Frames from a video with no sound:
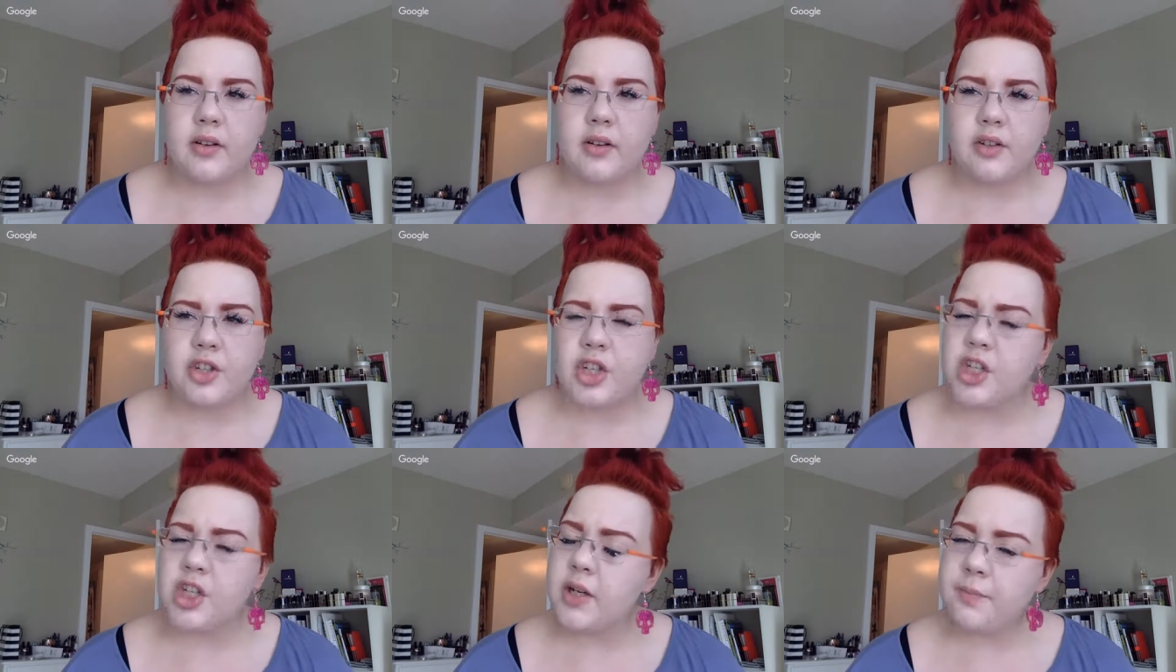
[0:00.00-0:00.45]

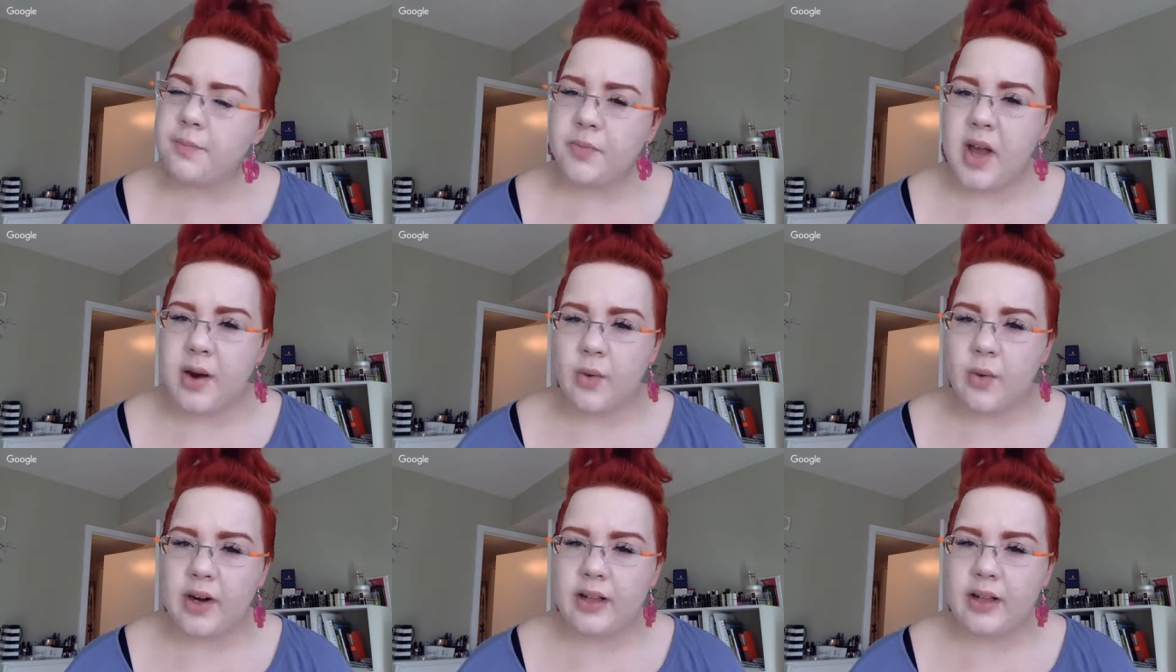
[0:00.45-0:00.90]
ship
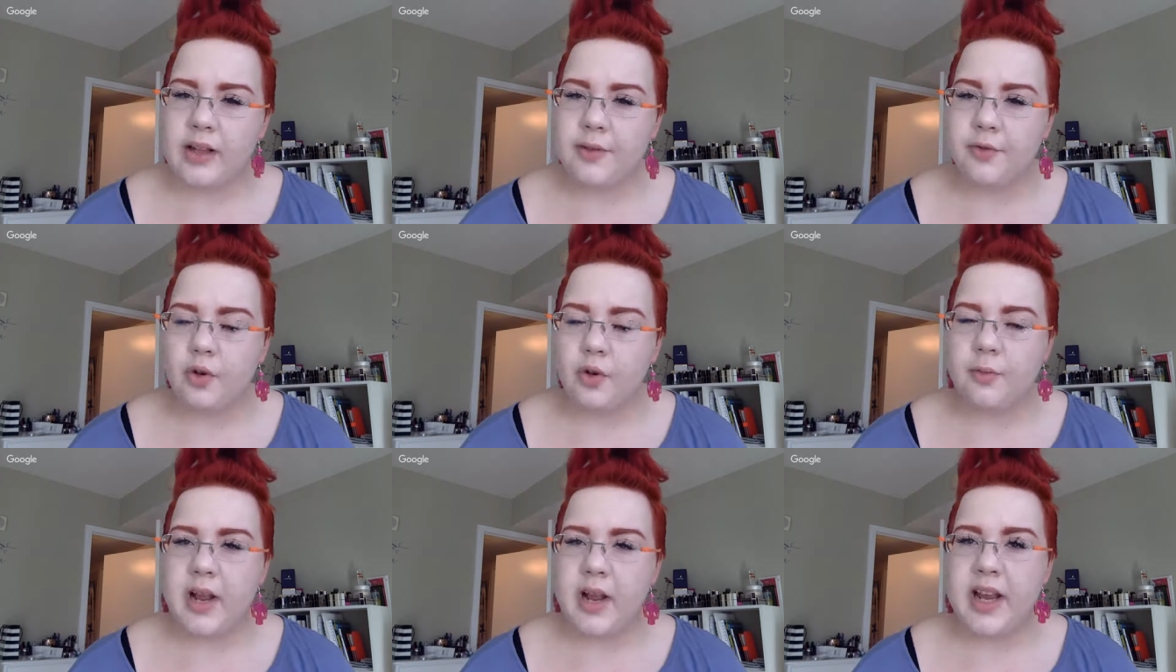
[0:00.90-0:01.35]
directly
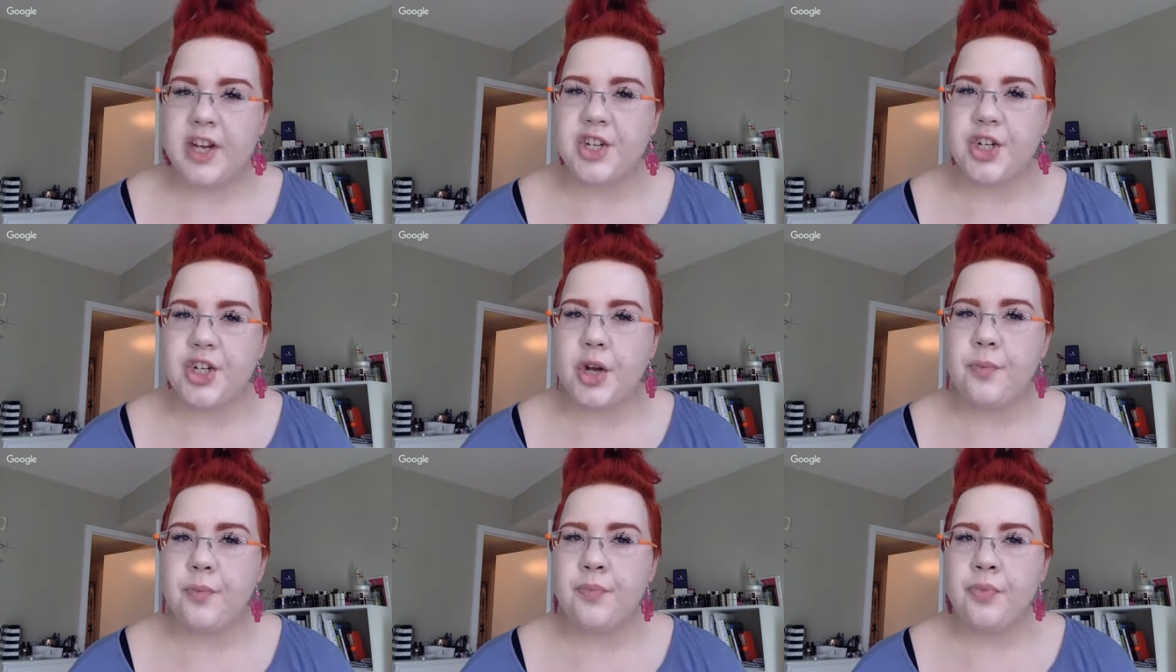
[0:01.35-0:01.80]
from
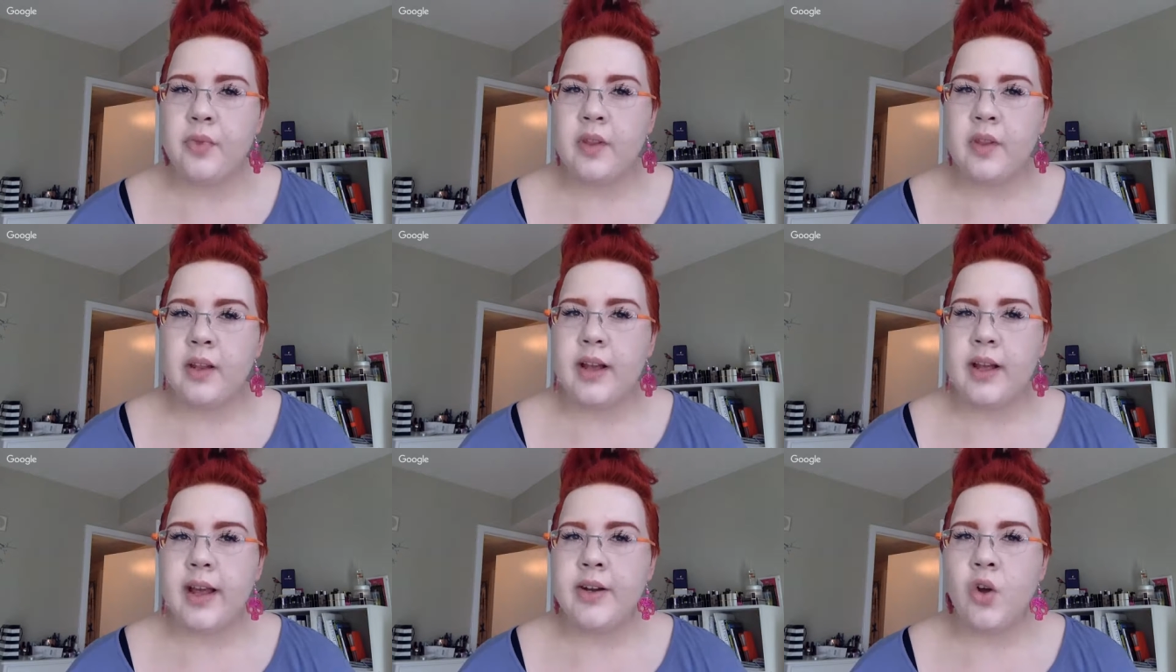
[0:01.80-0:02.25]
Asia,
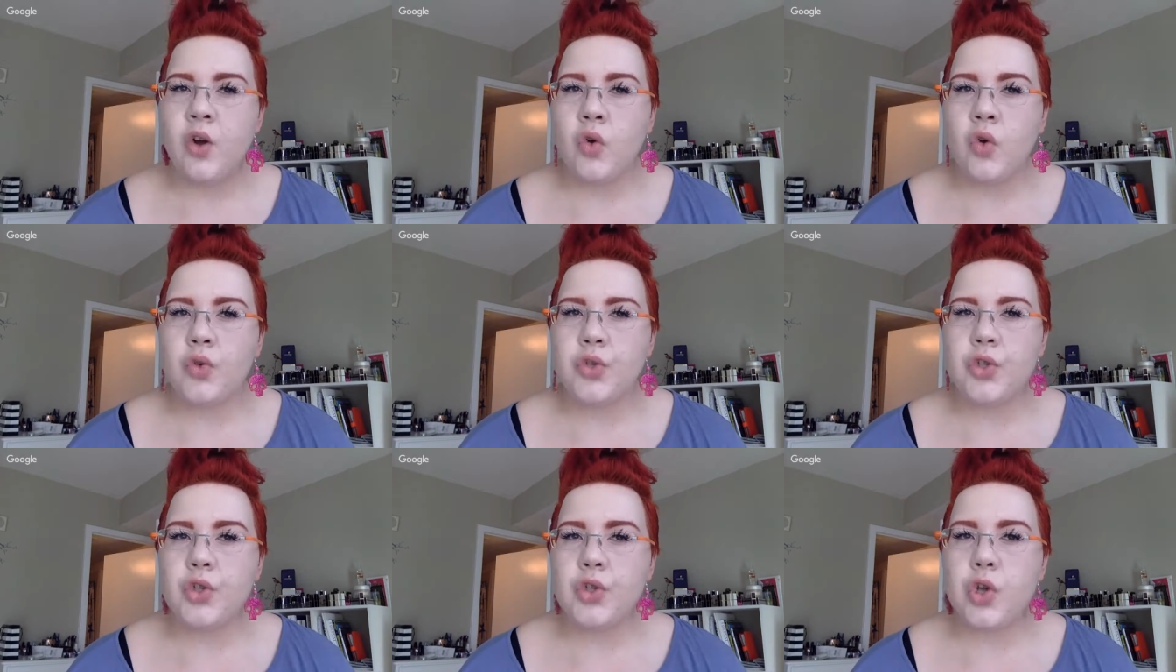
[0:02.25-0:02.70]
and
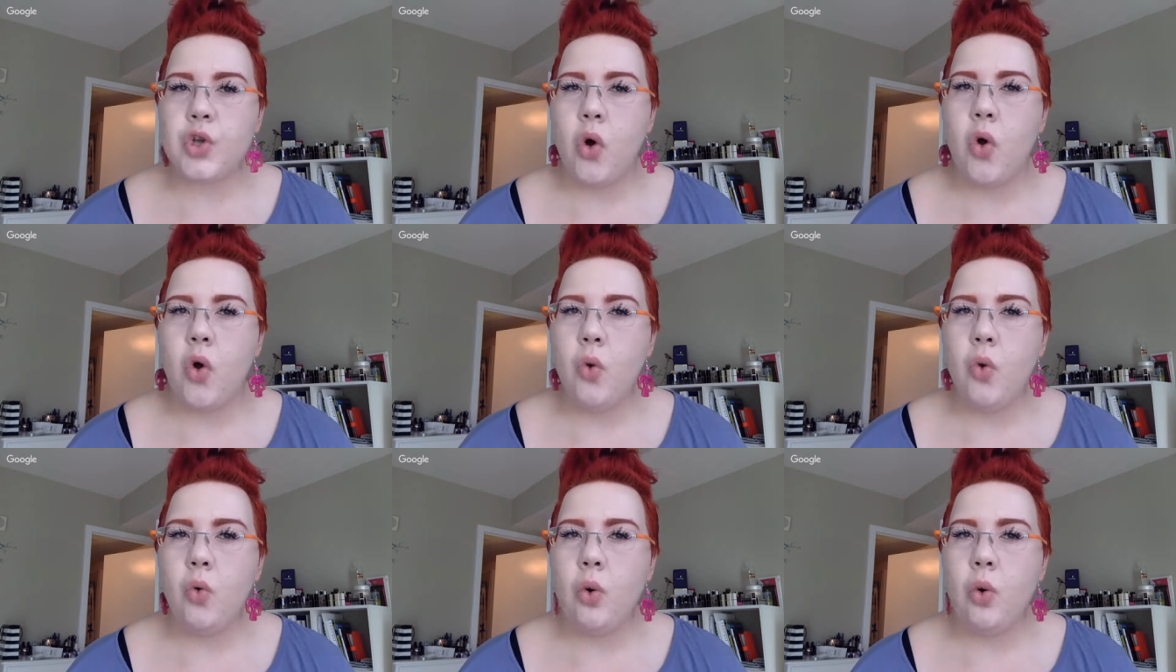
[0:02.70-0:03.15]

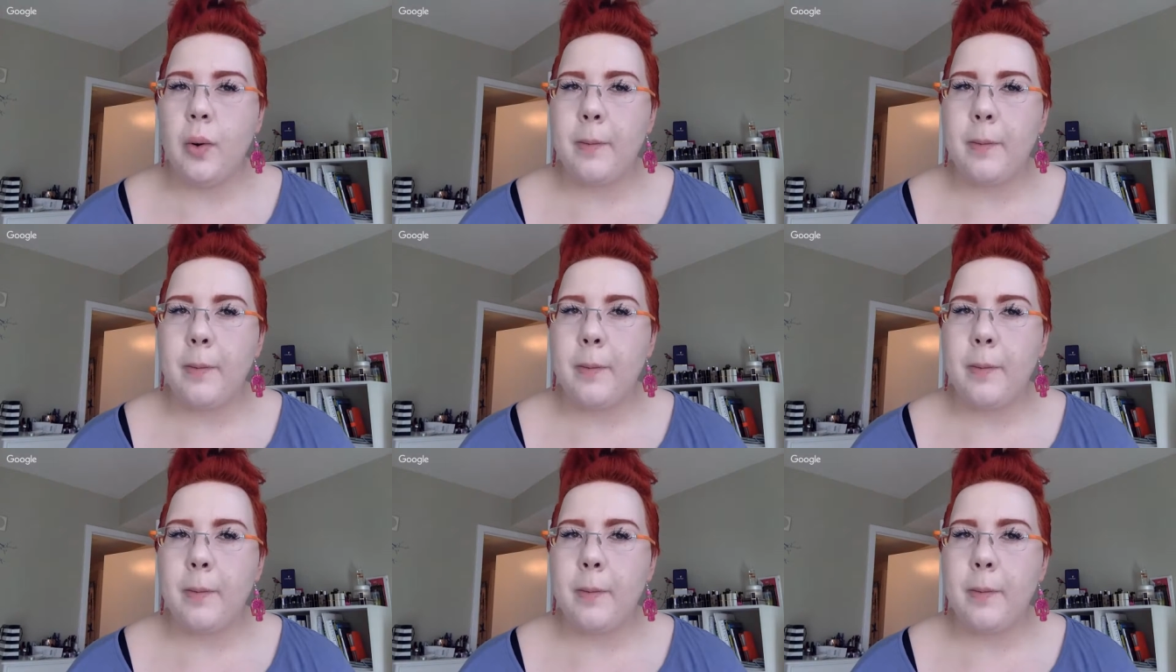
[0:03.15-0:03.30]
also